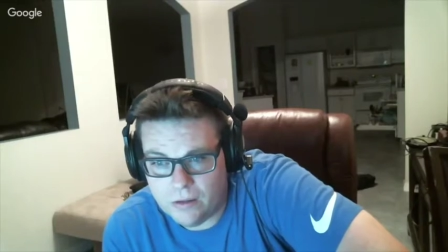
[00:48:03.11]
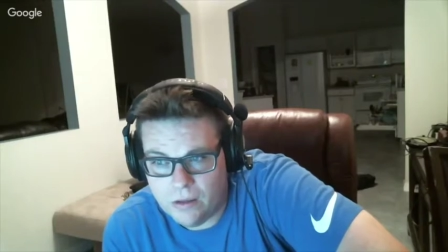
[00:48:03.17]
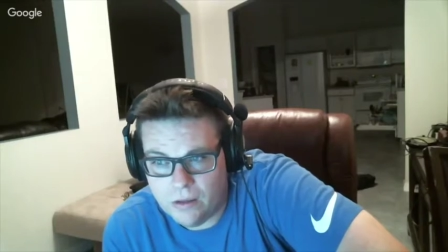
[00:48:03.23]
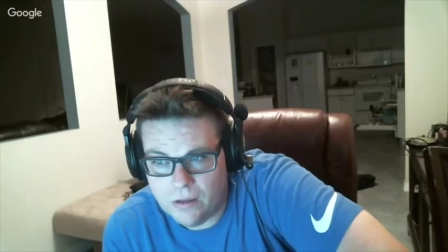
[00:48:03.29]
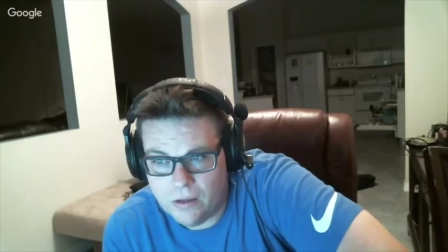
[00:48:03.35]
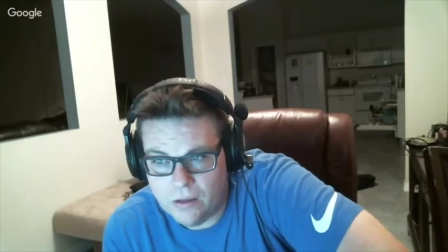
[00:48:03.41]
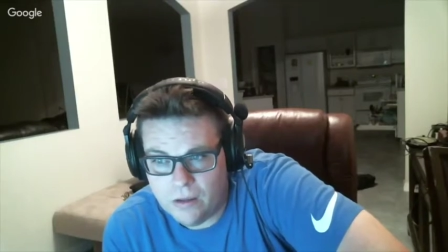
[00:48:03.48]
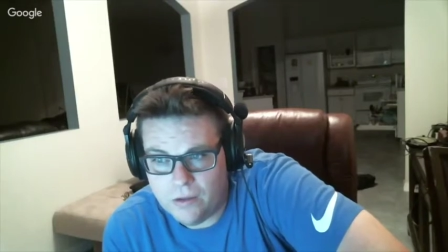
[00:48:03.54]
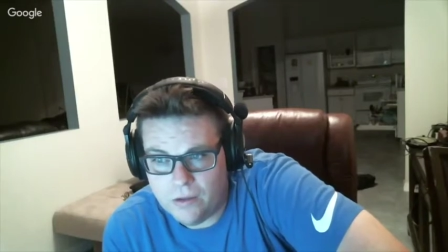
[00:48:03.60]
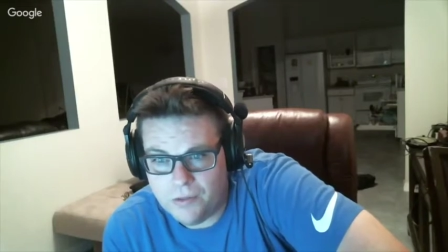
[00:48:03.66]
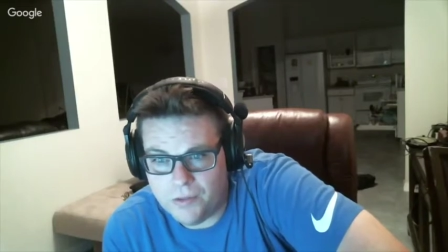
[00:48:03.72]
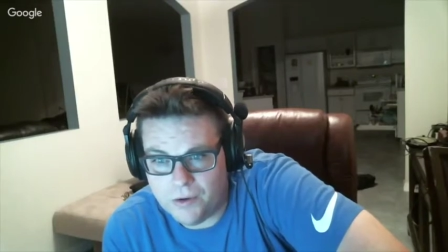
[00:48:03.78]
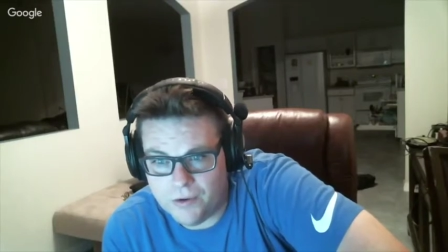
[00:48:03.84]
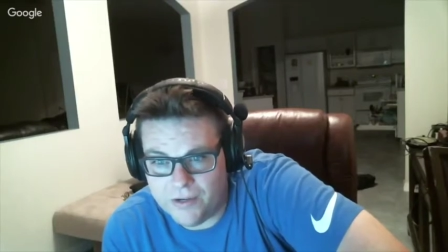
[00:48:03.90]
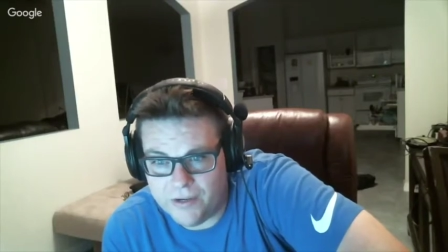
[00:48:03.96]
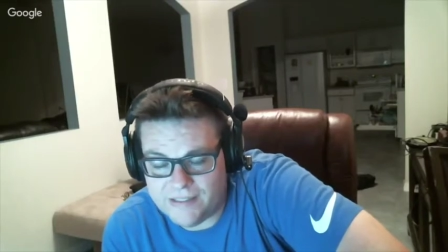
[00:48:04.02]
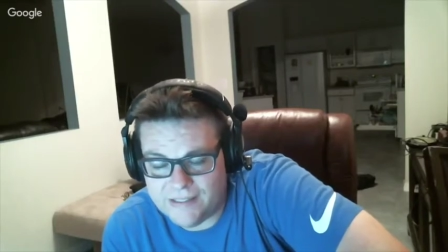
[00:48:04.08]
is
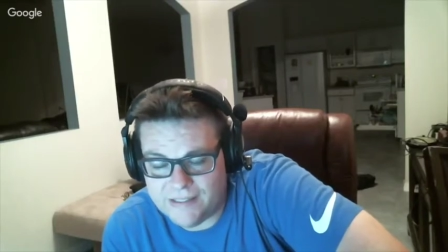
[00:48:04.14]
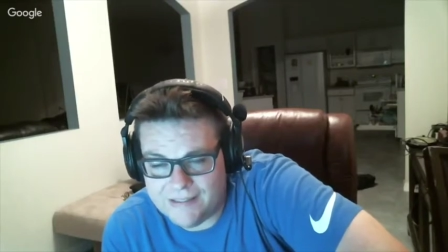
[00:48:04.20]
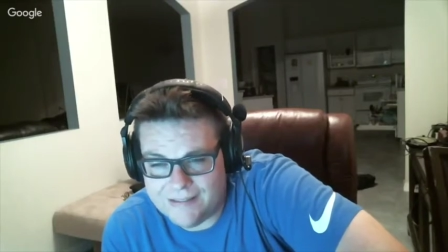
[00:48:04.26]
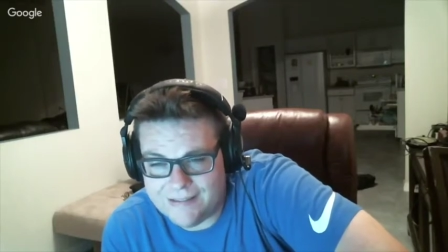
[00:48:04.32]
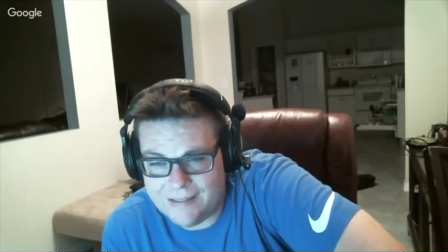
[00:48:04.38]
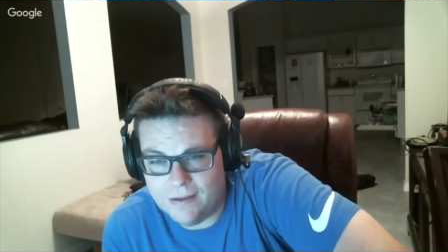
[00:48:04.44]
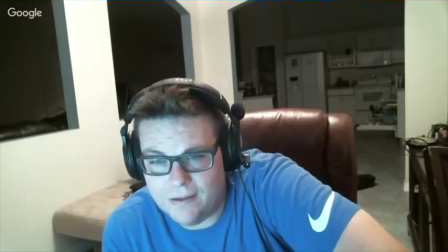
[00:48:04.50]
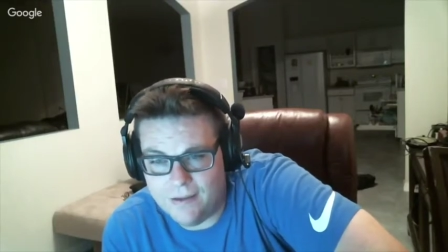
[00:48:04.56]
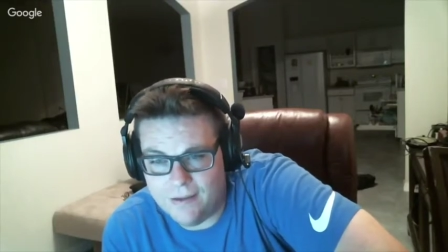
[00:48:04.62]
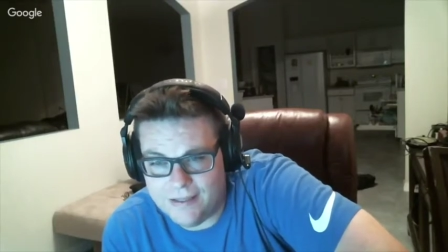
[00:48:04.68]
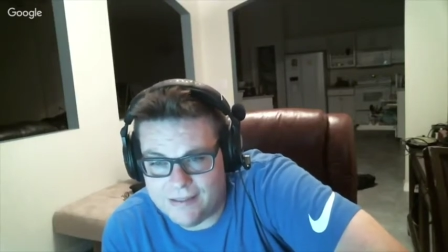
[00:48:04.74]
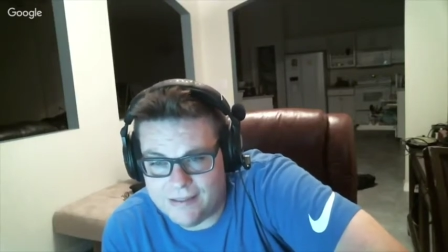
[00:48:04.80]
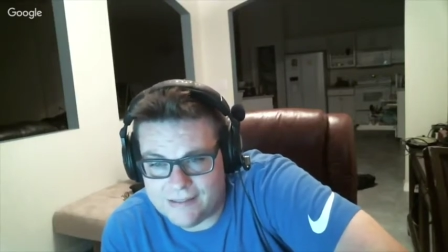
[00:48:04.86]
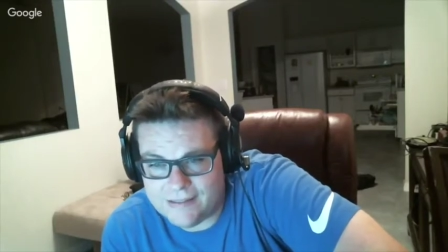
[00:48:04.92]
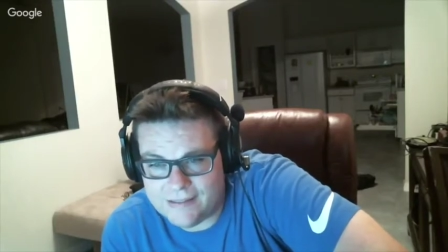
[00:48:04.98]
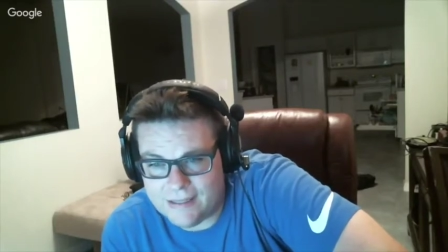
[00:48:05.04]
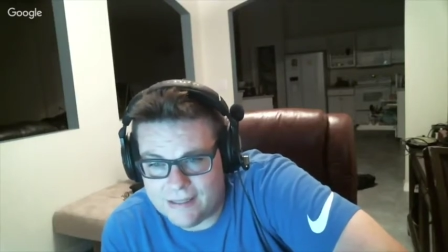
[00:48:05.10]
still a selling
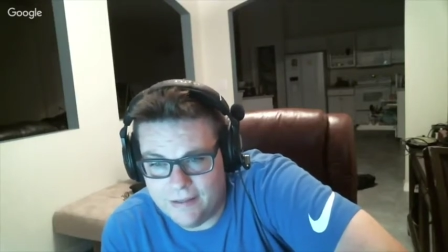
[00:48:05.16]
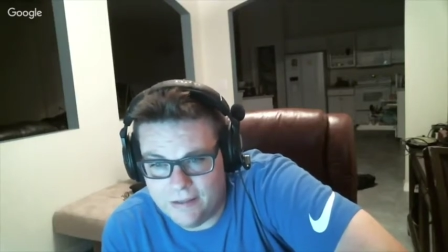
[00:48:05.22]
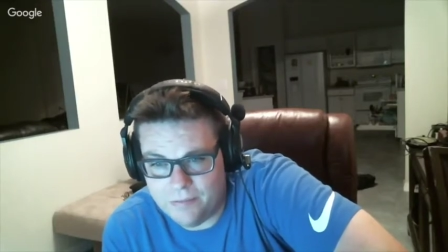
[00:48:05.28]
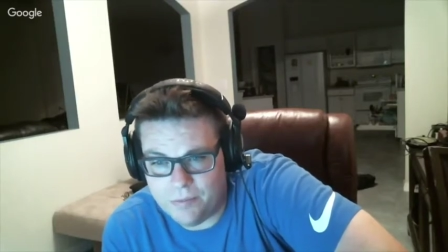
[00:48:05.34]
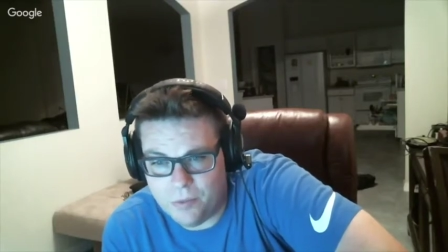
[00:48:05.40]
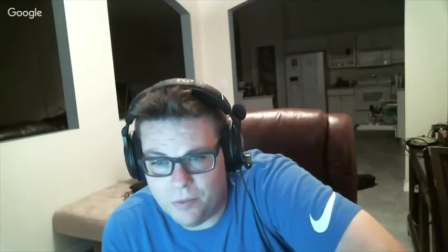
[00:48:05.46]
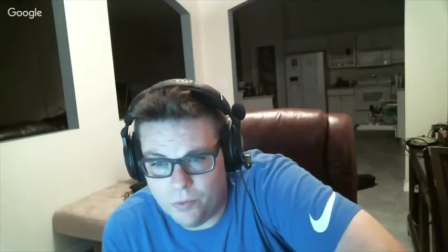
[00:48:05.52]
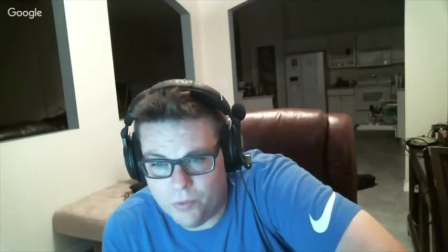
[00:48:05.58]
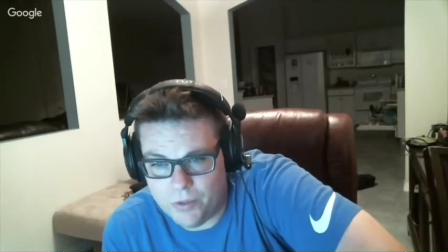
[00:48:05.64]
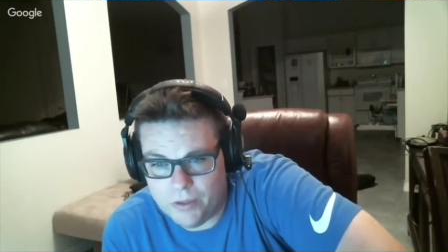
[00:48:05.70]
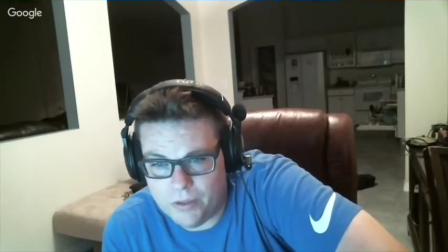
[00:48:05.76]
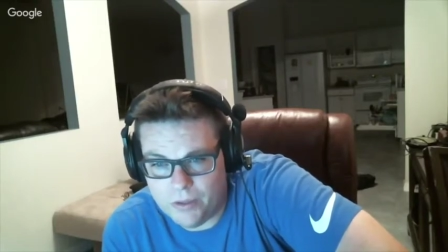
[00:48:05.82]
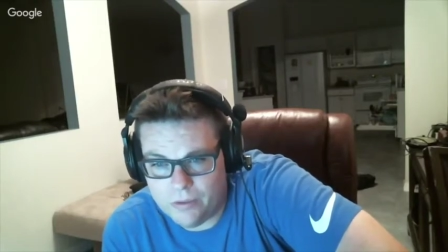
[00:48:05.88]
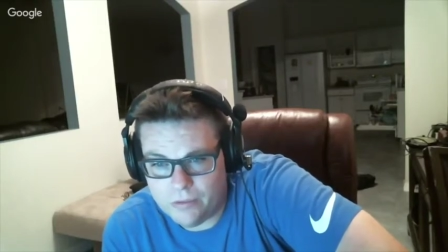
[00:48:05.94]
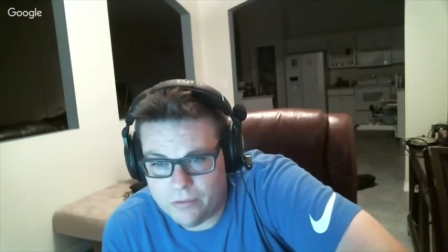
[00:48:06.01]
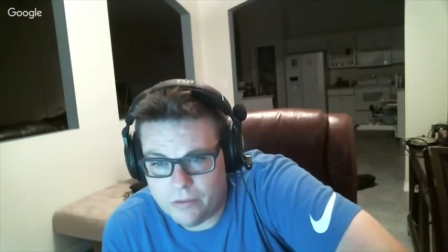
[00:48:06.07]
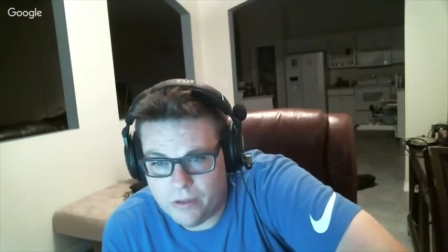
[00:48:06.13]
point if
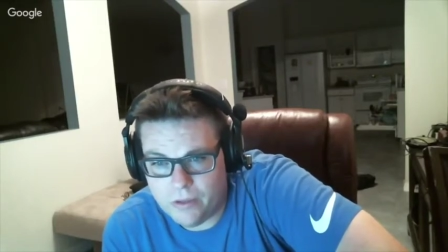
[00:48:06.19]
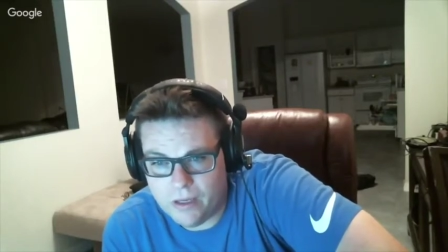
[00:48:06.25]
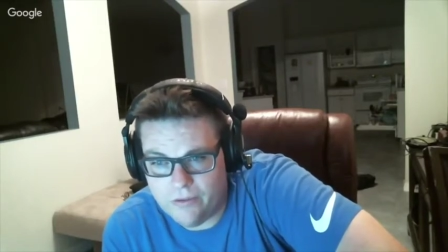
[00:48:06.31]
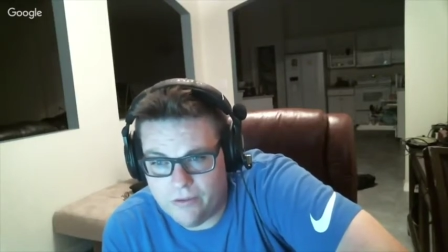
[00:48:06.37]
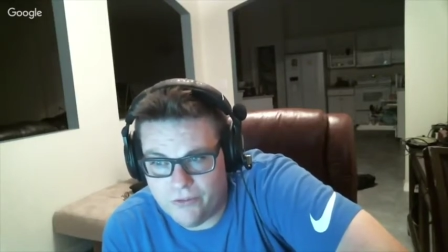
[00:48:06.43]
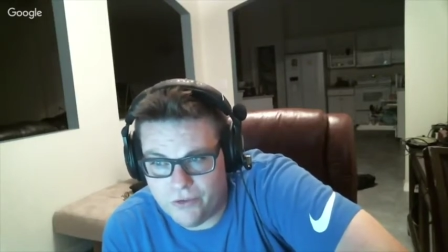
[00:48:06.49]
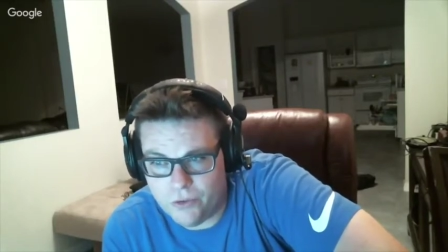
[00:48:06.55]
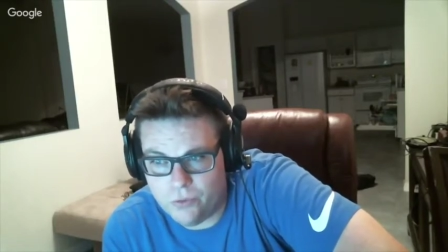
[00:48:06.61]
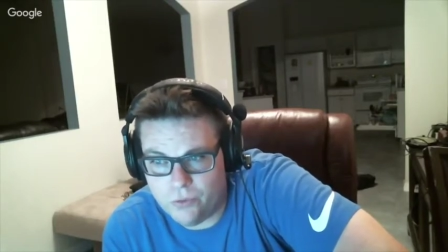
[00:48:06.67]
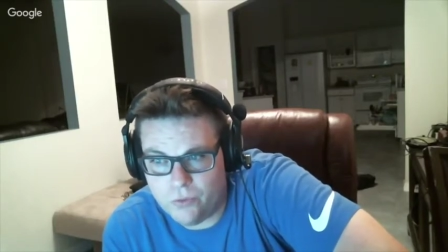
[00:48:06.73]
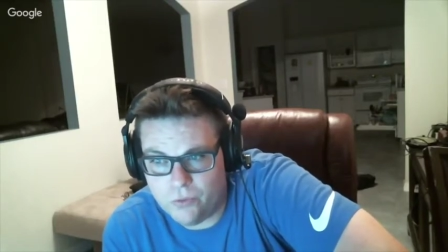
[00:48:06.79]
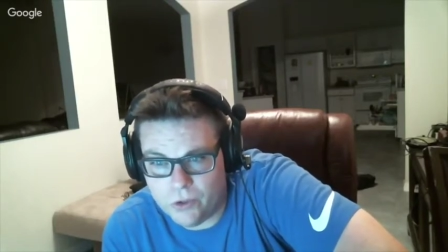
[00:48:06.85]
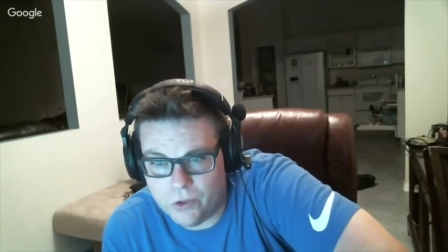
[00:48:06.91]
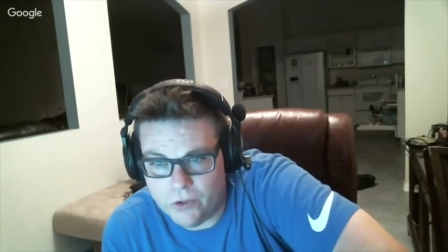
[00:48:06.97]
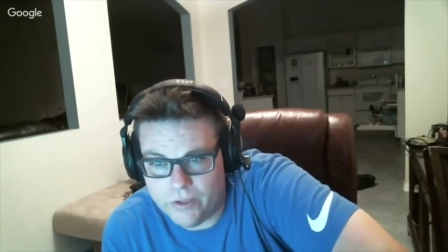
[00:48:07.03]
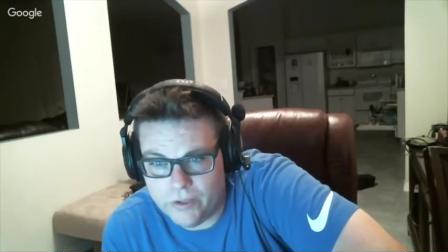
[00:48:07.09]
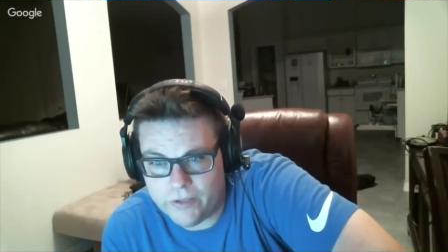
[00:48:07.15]
you look at the
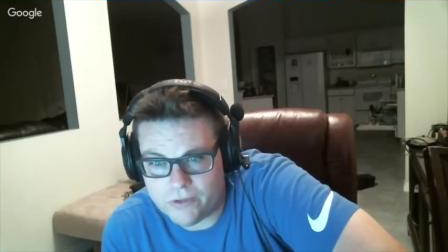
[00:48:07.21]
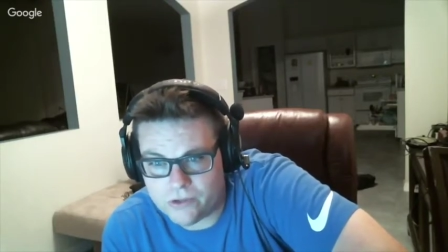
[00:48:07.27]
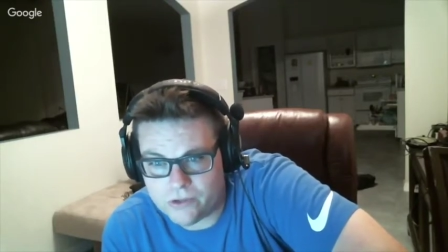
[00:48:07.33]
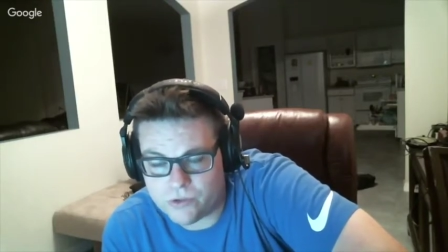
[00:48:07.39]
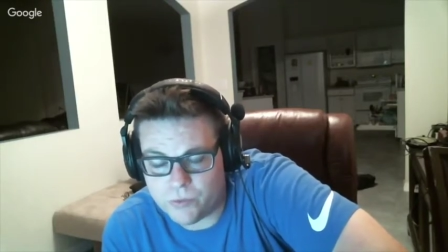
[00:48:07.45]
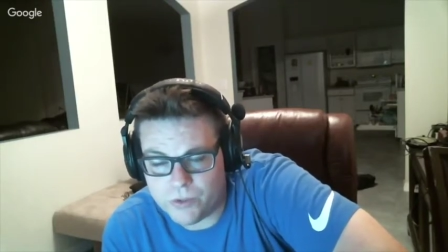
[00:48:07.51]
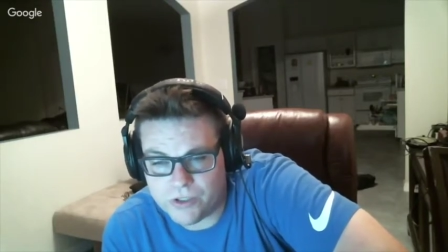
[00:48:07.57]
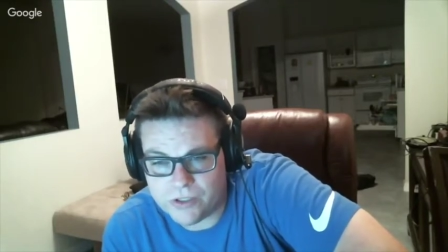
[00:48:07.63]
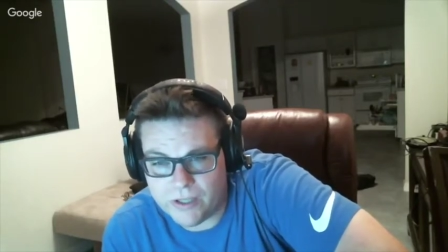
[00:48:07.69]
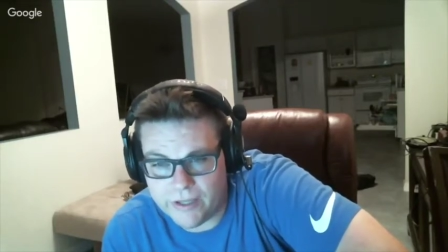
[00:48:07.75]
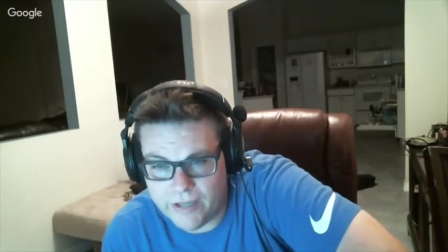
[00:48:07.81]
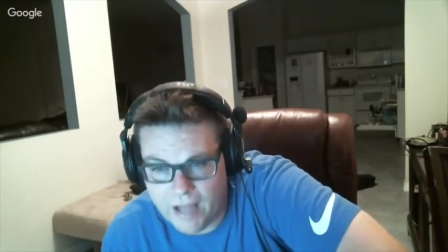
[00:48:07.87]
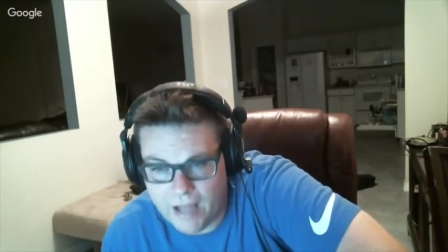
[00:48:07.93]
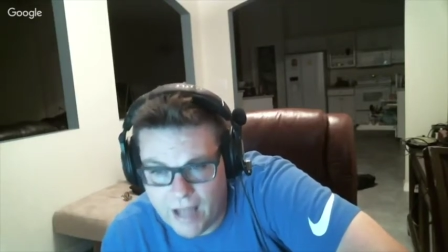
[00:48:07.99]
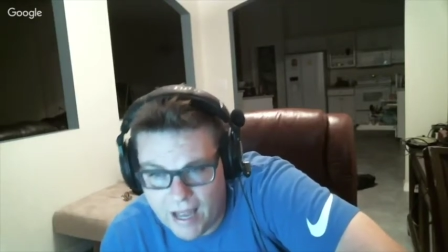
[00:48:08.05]
Switch like I do